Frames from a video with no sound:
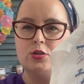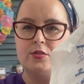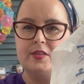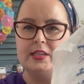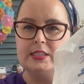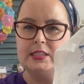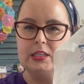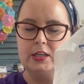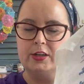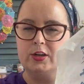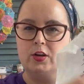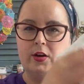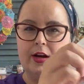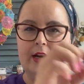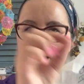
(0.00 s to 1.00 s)
or the deer
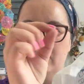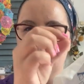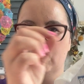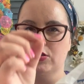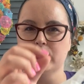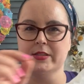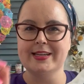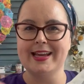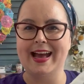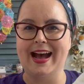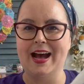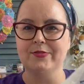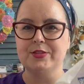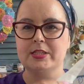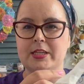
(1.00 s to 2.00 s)
or any of those like
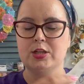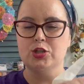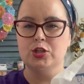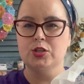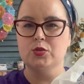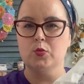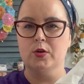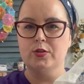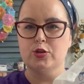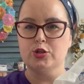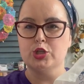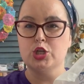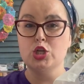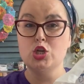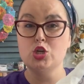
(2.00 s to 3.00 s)
half stitches where
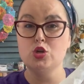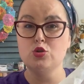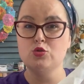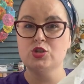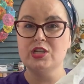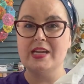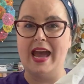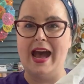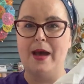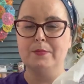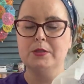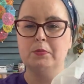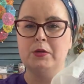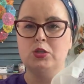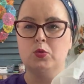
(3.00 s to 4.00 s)
there's huge
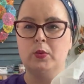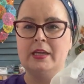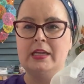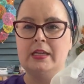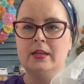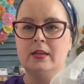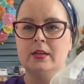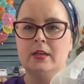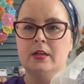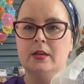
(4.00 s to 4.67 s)
gaps between